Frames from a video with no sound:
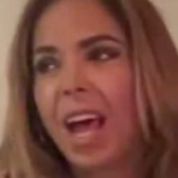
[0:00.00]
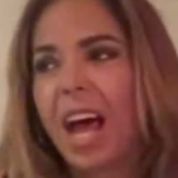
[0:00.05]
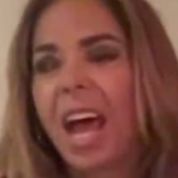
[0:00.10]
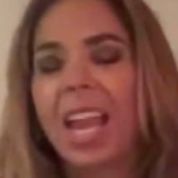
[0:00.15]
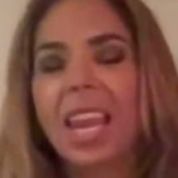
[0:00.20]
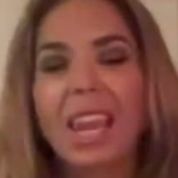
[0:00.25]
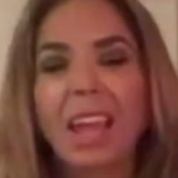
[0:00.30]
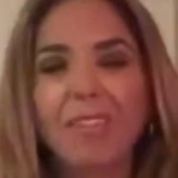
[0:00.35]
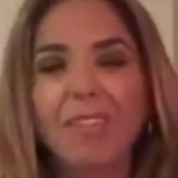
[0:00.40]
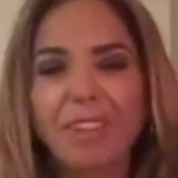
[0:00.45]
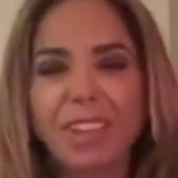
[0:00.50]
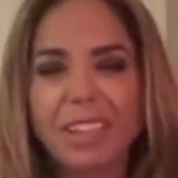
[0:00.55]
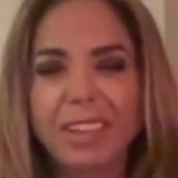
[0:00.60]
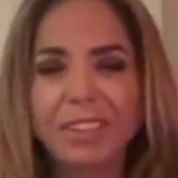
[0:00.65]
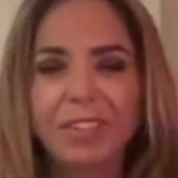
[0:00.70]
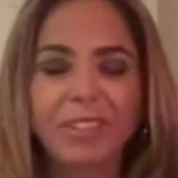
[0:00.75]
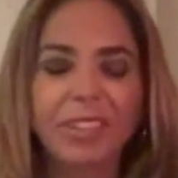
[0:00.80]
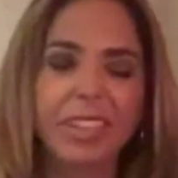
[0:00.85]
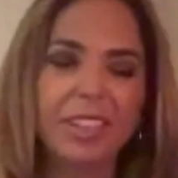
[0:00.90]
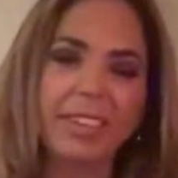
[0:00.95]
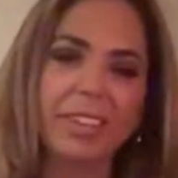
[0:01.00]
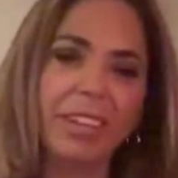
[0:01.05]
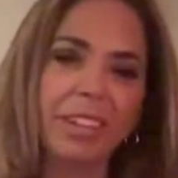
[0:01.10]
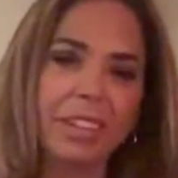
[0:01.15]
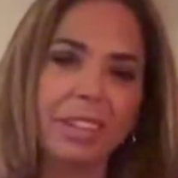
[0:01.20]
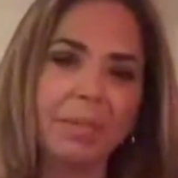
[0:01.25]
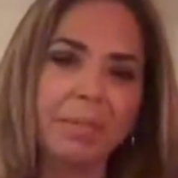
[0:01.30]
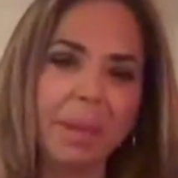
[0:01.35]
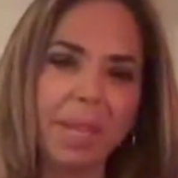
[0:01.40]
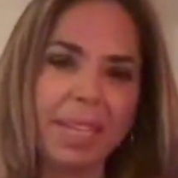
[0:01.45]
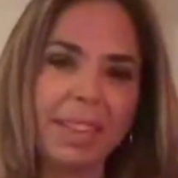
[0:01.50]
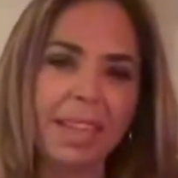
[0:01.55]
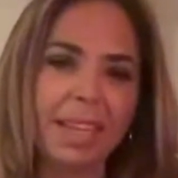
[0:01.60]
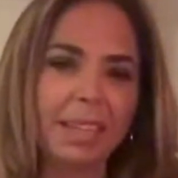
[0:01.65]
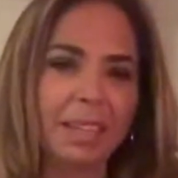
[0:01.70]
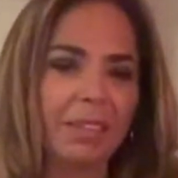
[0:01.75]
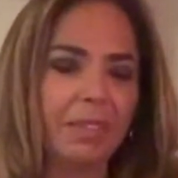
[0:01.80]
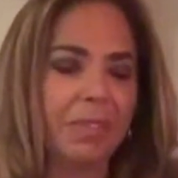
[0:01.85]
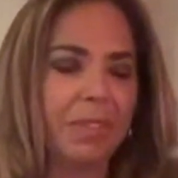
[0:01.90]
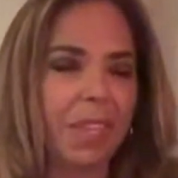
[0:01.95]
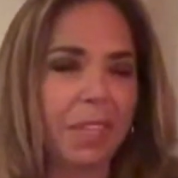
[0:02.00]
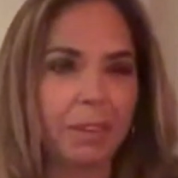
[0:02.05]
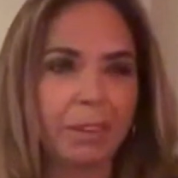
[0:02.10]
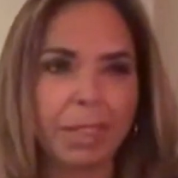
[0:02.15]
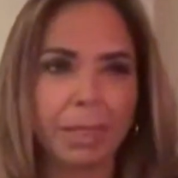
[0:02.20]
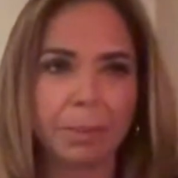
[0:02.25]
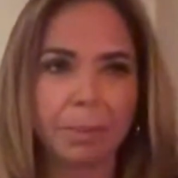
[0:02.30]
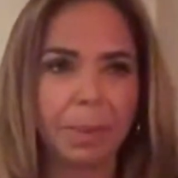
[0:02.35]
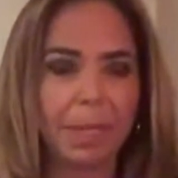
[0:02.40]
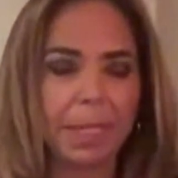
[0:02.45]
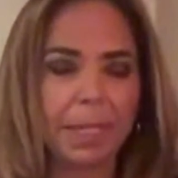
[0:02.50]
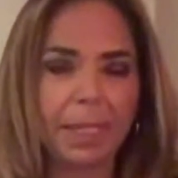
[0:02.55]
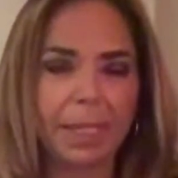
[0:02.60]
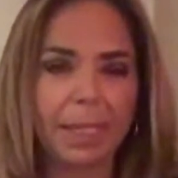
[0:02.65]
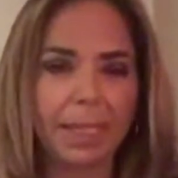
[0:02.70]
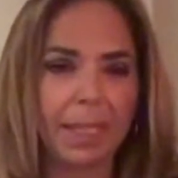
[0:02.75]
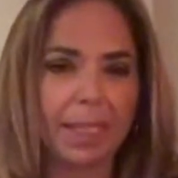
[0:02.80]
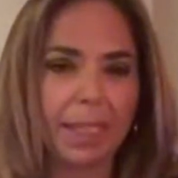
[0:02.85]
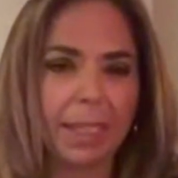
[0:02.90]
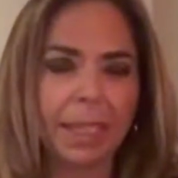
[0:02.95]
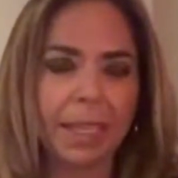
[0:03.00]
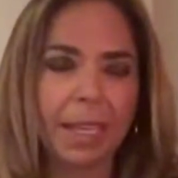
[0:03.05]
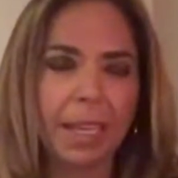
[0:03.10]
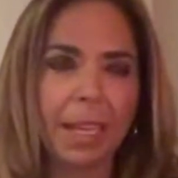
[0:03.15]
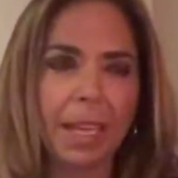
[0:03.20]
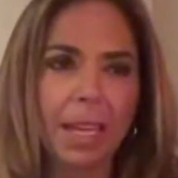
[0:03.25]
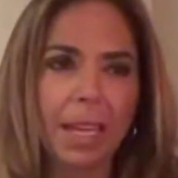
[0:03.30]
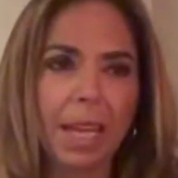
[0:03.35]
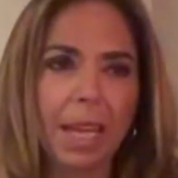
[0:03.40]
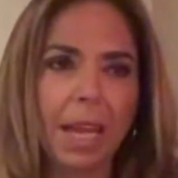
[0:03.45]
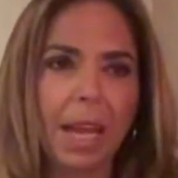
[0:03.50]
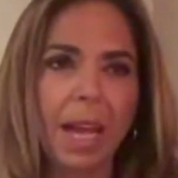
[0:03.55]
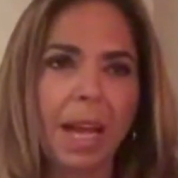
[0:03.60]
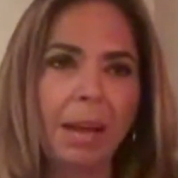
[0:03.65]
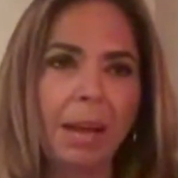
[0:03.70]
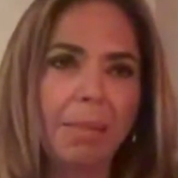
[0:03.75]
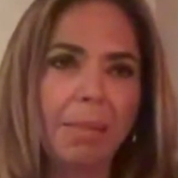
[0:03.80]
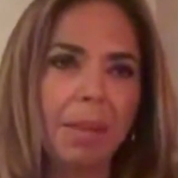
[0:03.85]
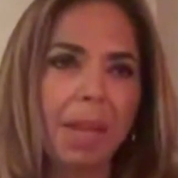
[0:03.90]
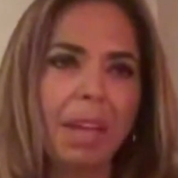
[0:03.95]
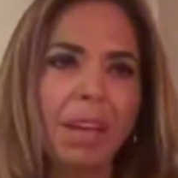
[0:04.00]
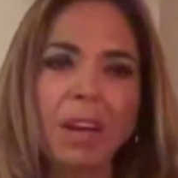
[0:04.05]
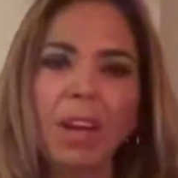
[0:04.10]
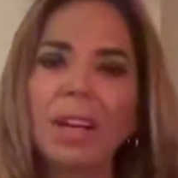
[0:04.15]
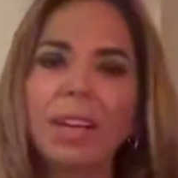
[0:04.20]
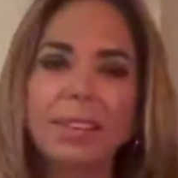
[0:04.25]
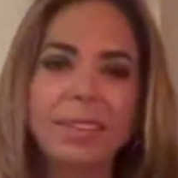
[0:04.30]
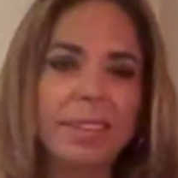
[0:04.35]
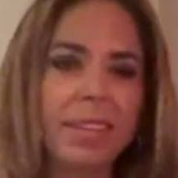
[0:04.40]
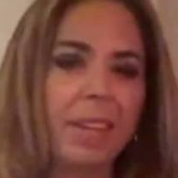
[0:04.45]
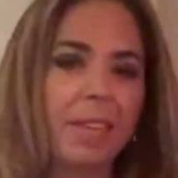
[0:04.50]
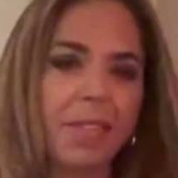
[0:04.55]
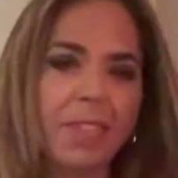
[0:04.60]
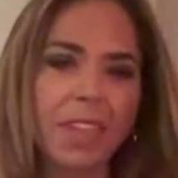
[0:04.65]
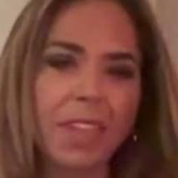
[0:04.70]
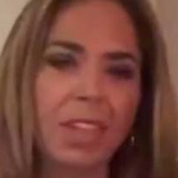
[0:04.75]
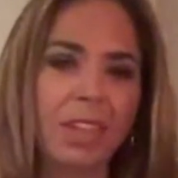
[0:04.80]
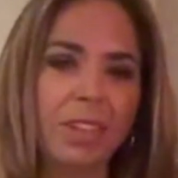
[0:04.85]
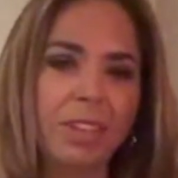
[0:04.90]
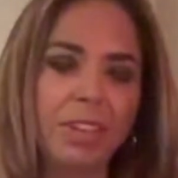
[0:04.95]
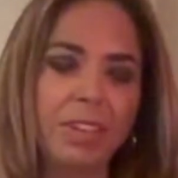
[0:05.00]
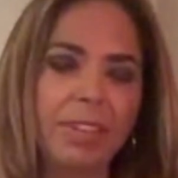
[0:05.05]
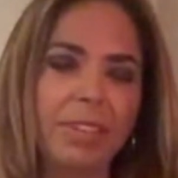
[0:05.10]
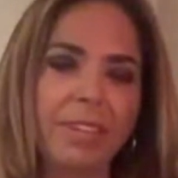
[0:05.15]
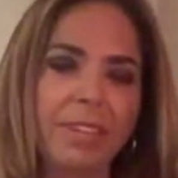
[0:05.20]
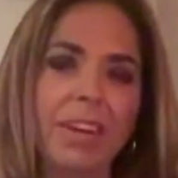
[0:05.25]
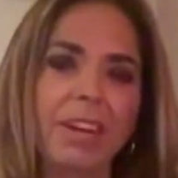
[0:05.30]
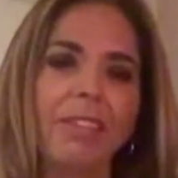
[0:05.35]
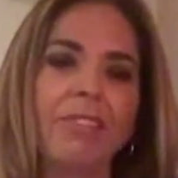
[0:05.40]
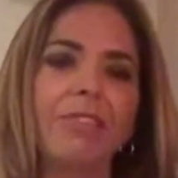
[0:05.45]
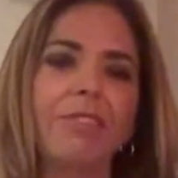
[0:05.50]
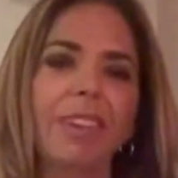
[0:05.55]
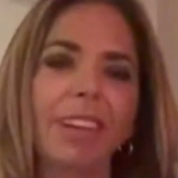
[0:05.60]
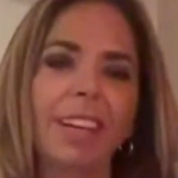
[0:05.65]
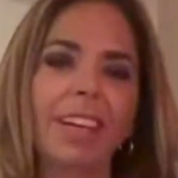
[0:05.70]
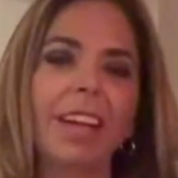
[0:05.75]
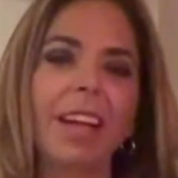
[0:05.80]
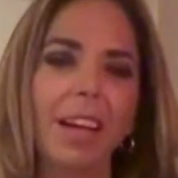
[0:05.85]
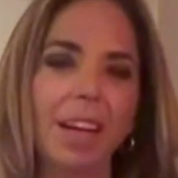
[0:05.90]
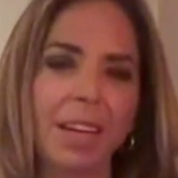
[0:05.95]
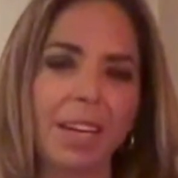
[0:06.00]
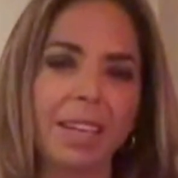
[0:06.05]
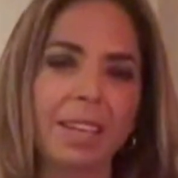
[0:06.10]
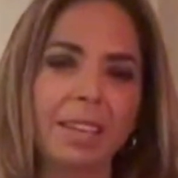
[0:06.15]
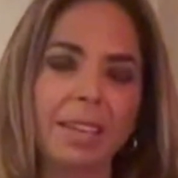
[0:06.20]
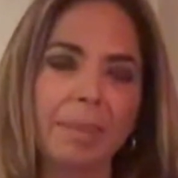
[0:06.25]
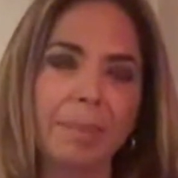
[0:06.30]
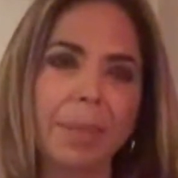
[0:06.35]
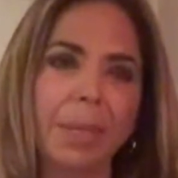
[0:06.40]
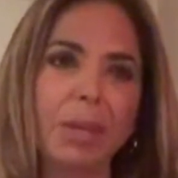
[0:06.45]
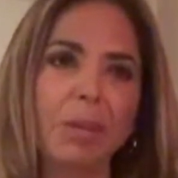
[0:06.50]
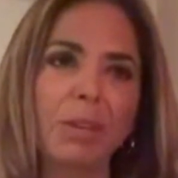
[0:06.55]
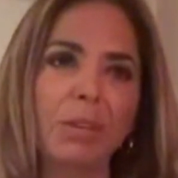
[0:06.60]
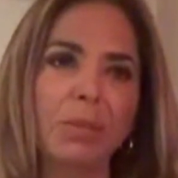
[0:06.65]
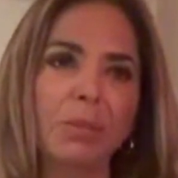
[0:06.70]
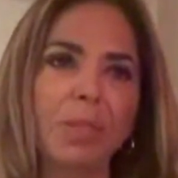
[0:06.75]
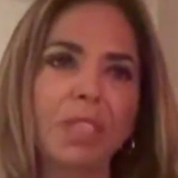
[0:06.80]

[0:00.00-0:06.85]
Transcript: I love history. So to me, that's very appealing. A lot of stuff that you just don't realize because